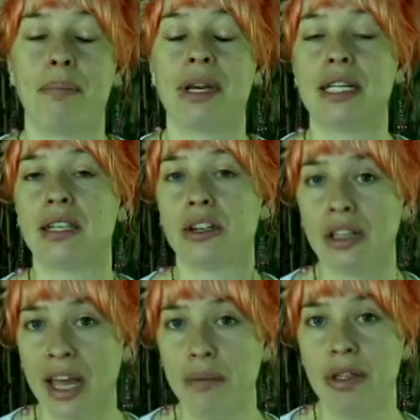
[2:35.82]
But as our
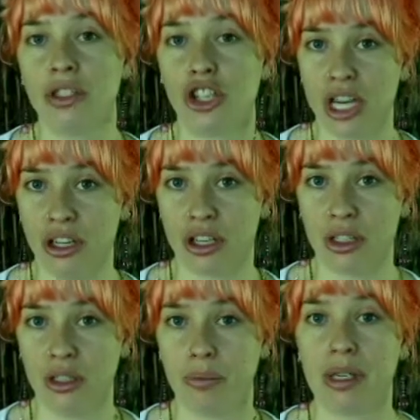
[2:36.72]
climate
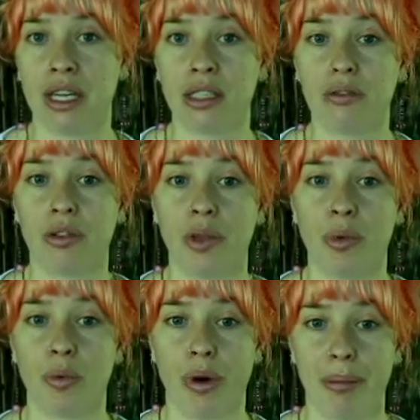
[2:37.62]
changes because of
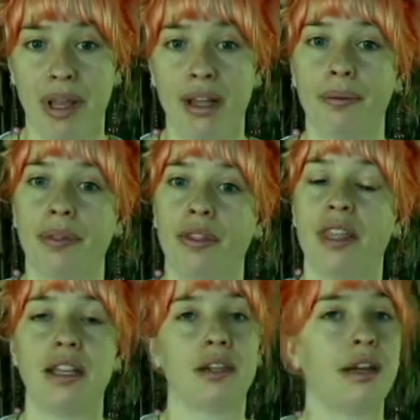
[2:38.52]
global warming,
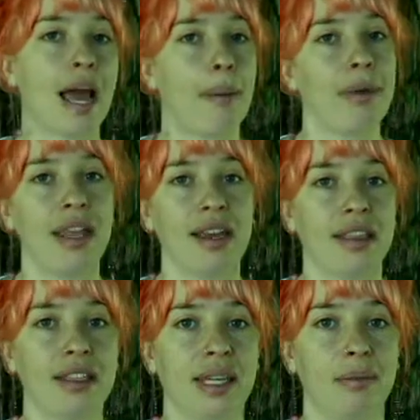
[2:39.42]
things aren't happening
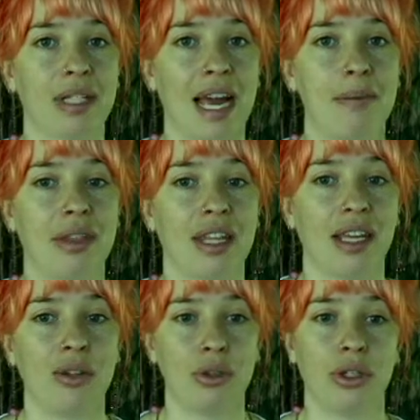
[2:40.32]
at the same time that they
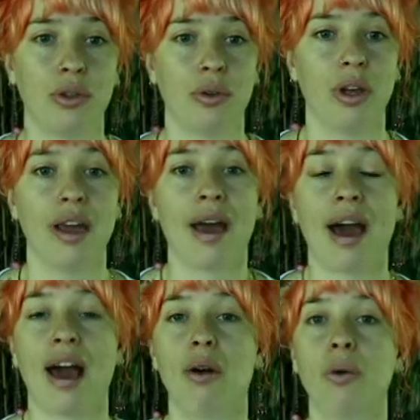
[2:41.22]
used to.
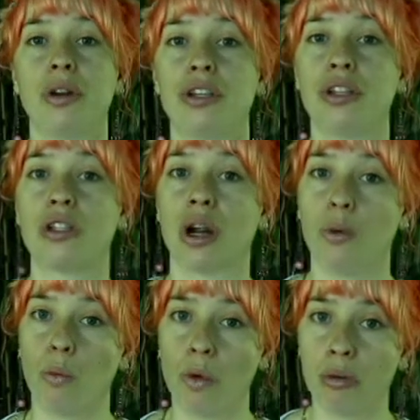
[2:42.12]
Our winters are
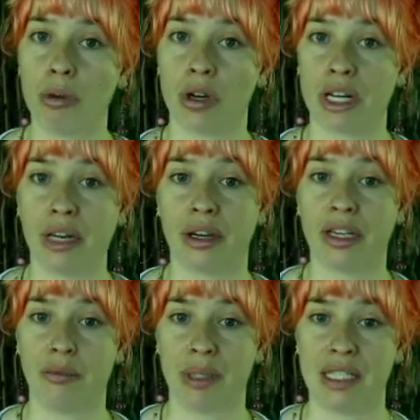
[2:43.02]
warmer here
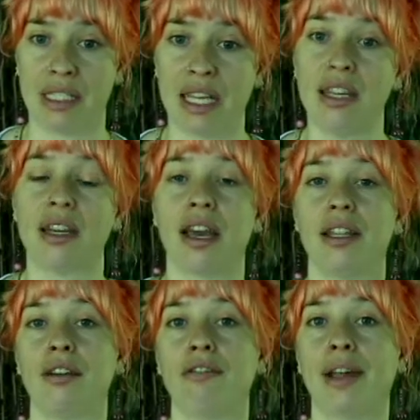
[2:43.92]
in BC,
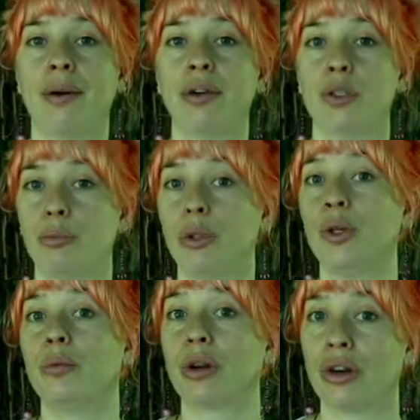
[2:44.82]
and the flowers
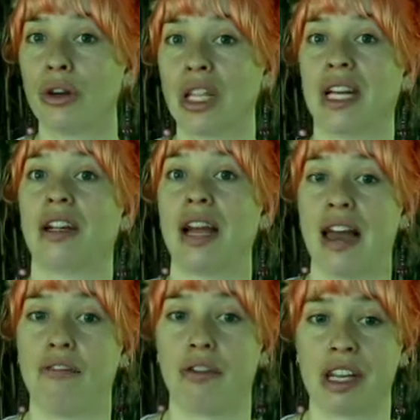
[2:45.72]
bloom earlier
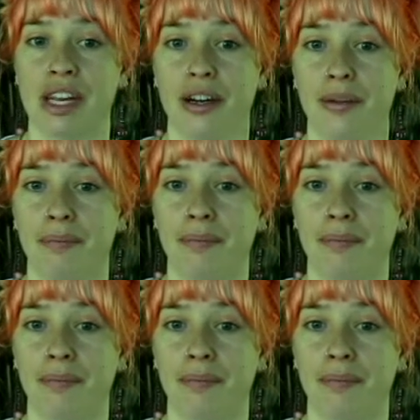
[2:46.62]
every year.